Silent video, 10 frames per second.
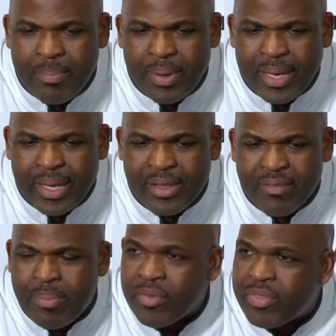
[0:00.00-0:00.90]
I got to give
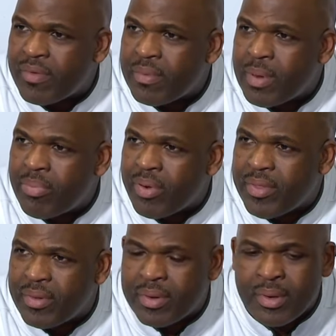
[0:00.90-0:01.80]
both of them a
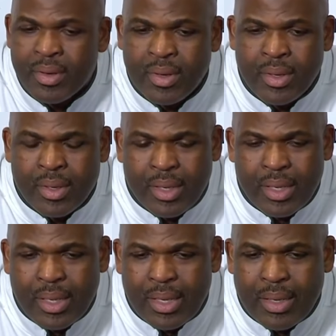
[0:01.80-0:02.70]
breather
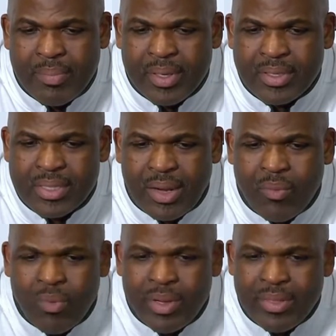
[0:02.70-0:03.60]
because I
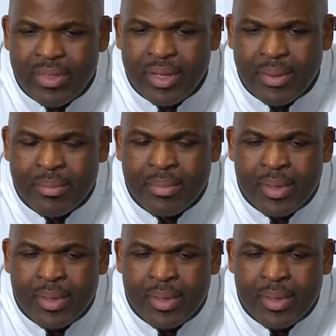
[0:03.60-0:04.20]
want them